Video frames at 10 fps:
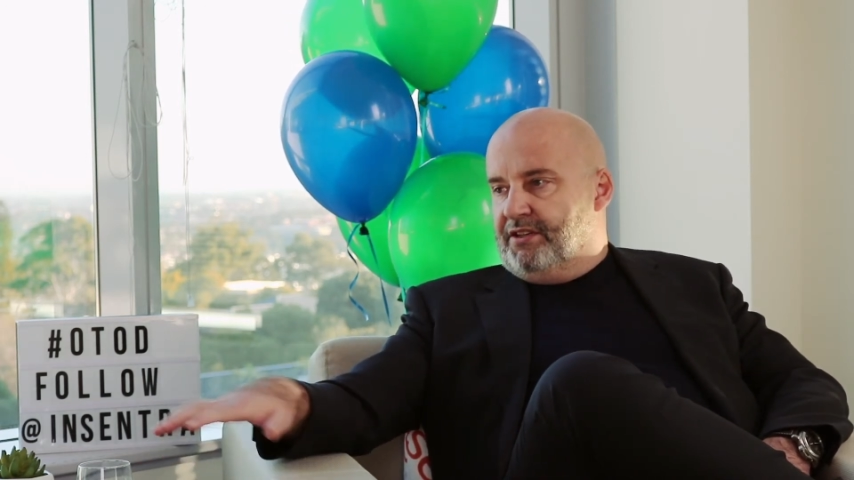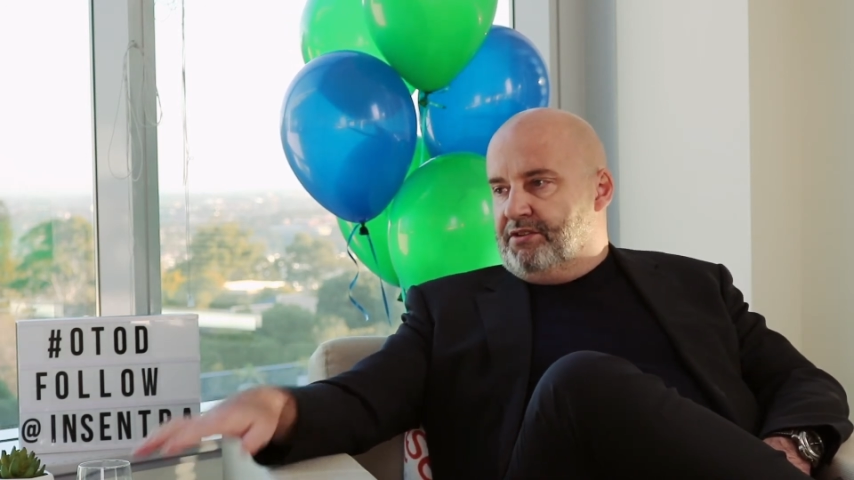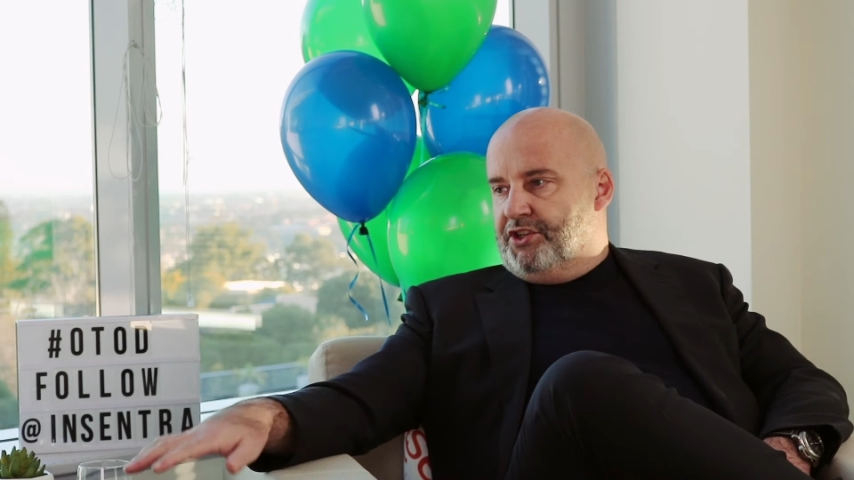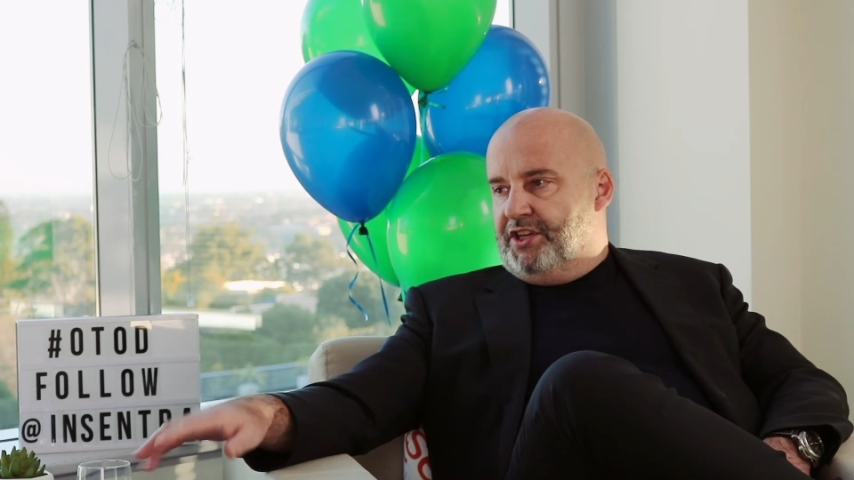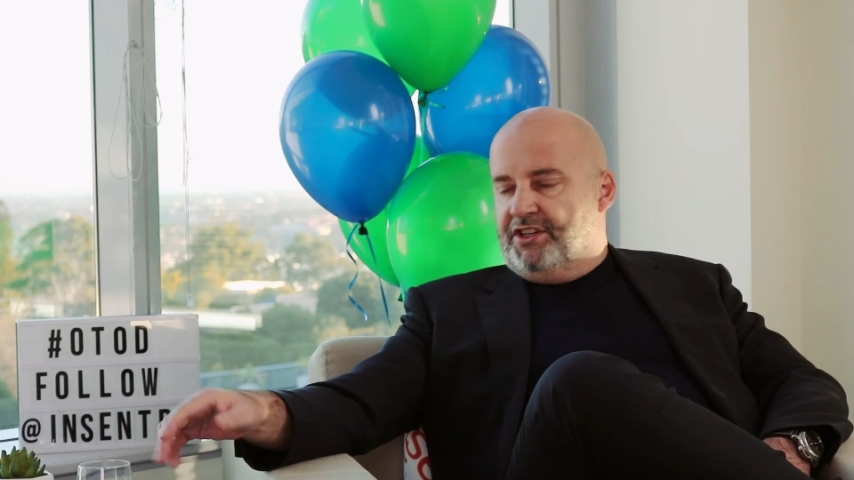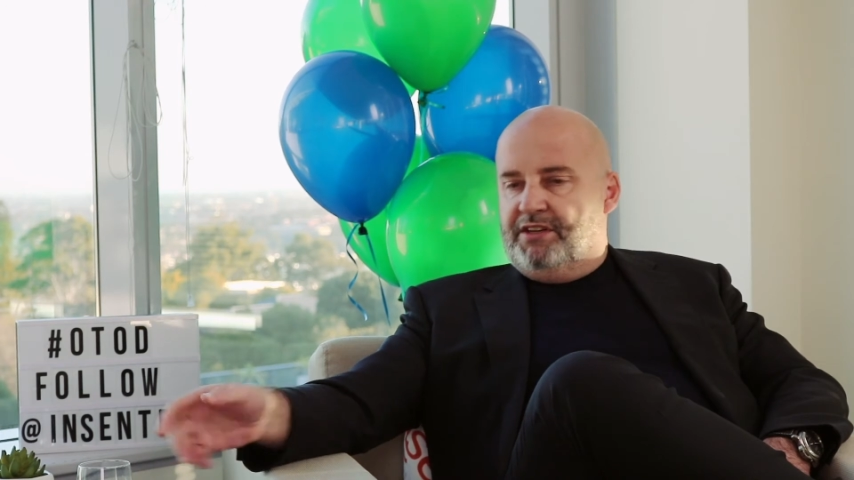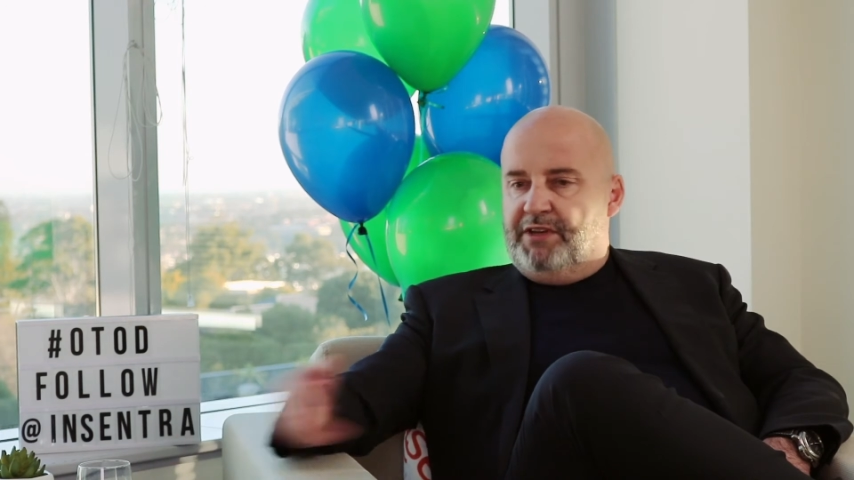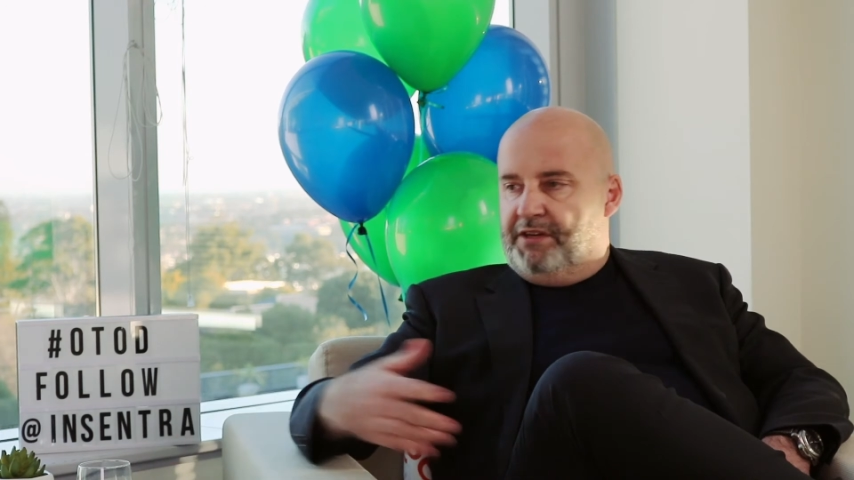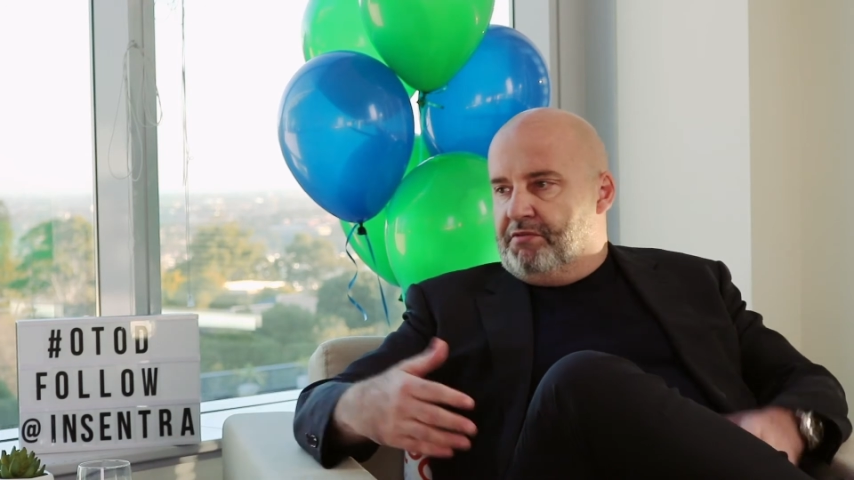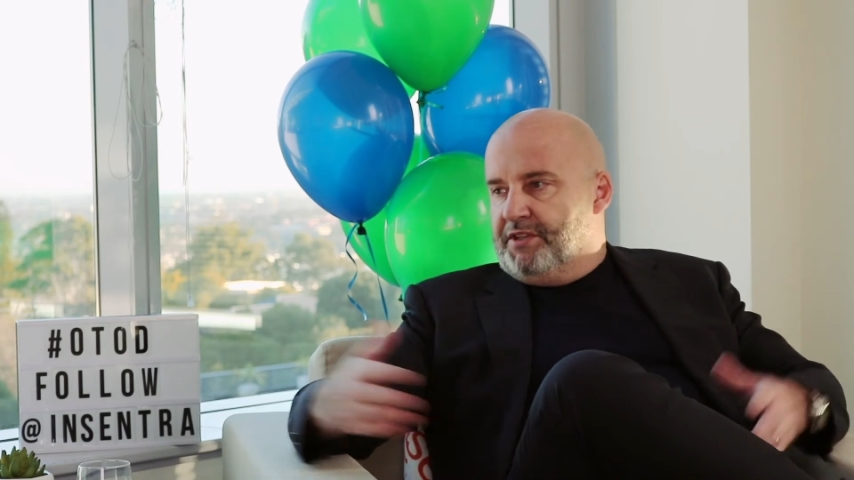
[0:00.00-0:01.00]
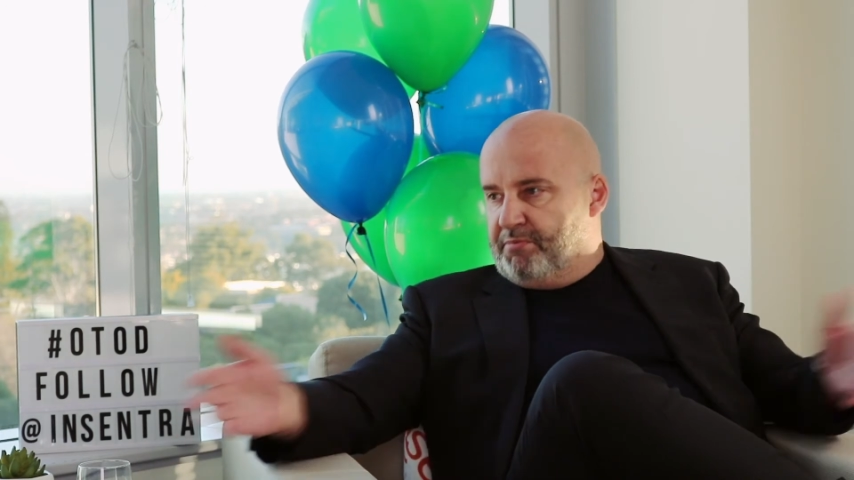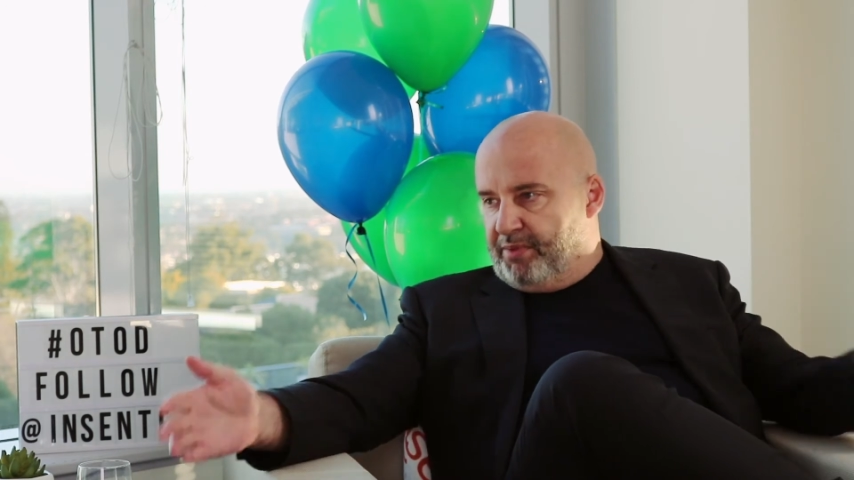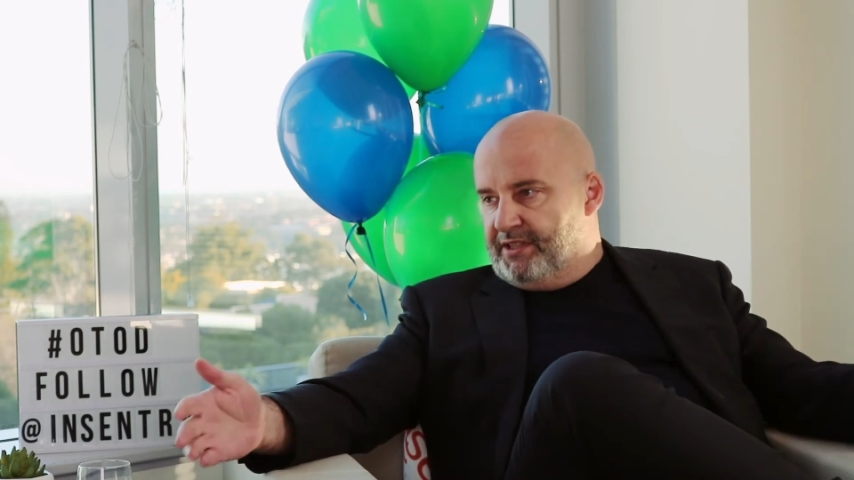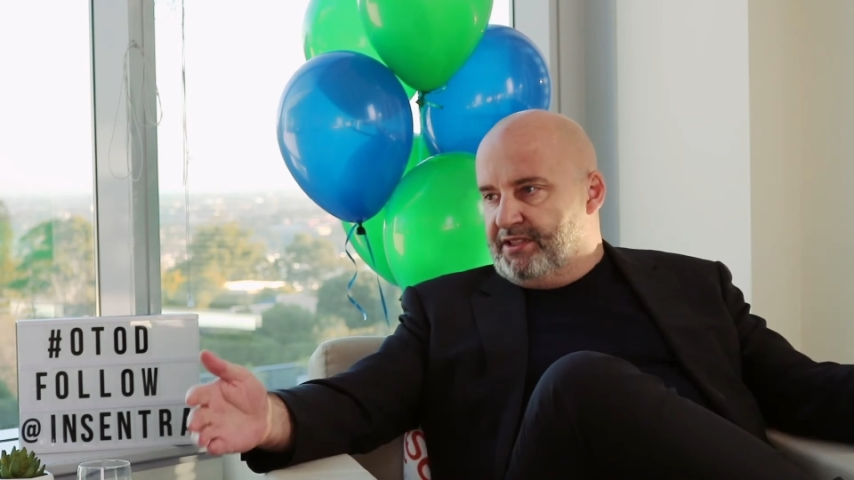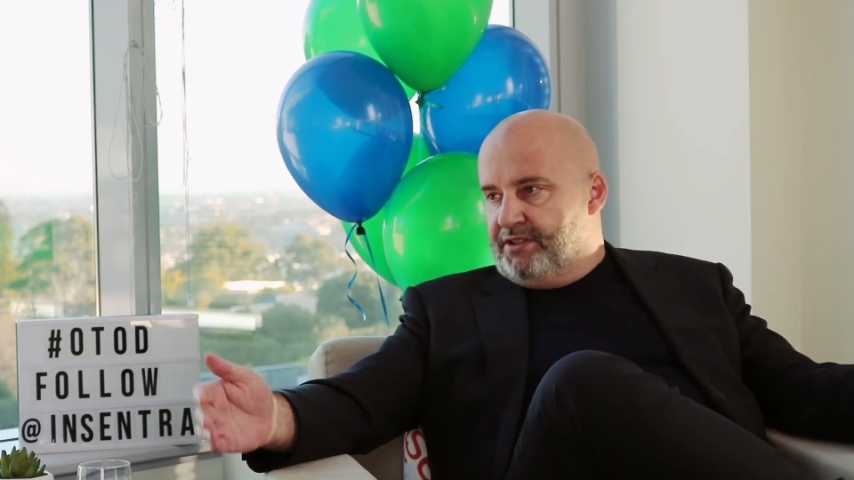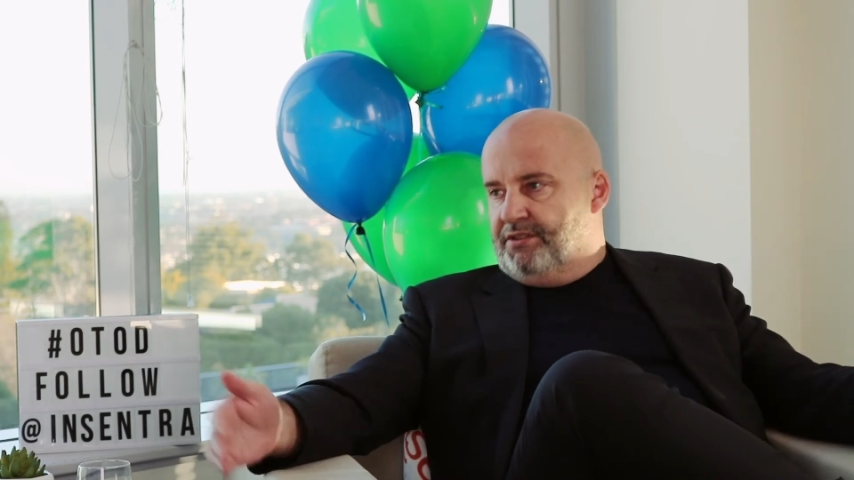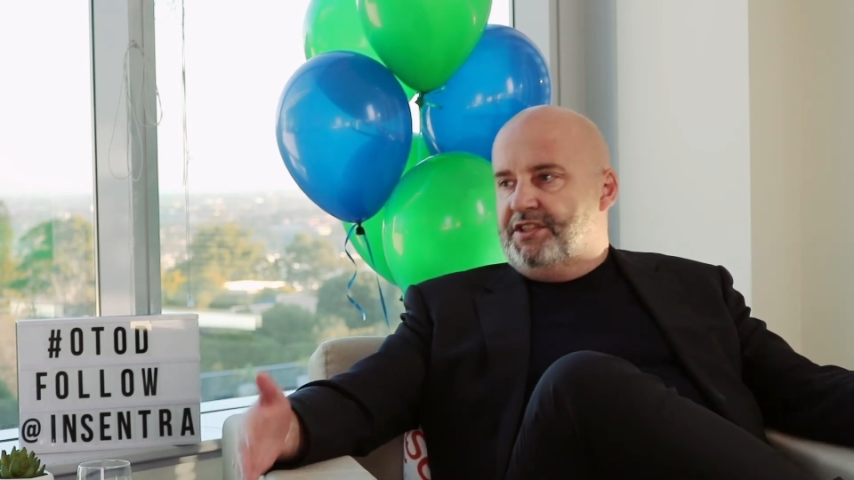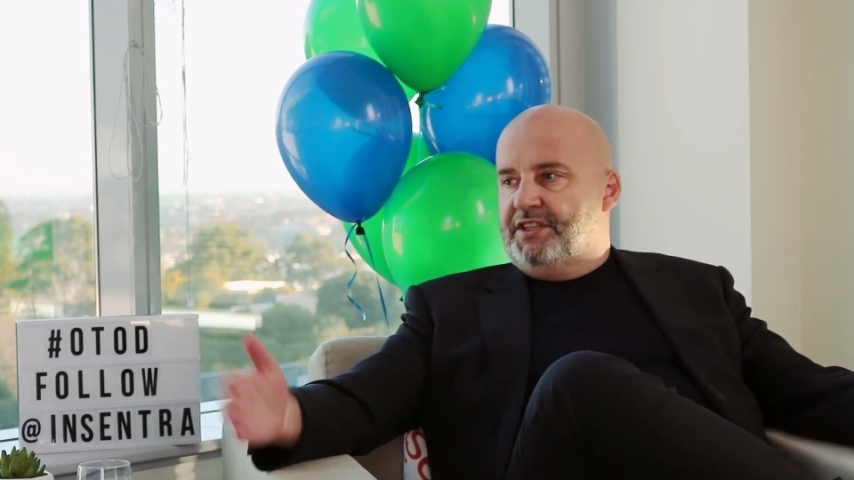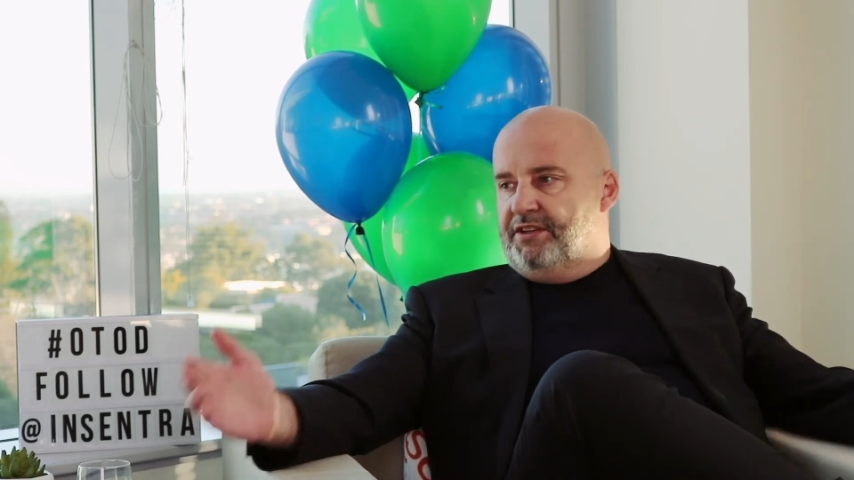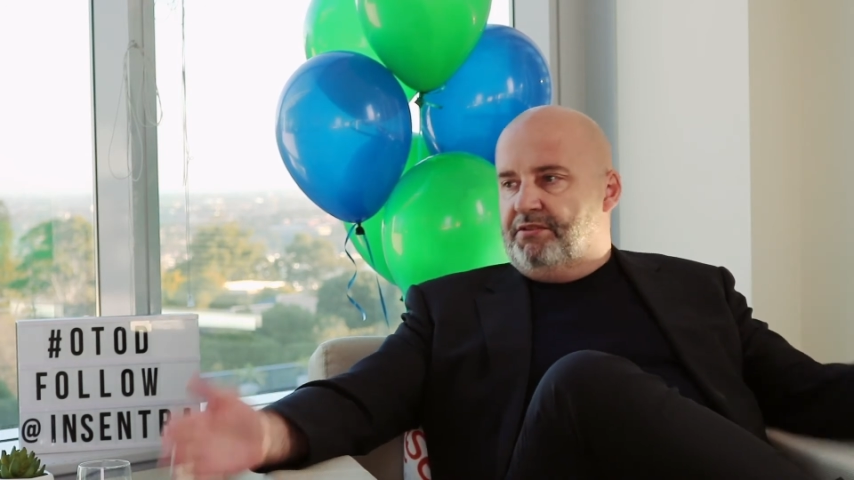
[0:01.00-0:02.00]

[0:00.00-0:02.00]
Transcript: negotiation when everyone's split to go and say,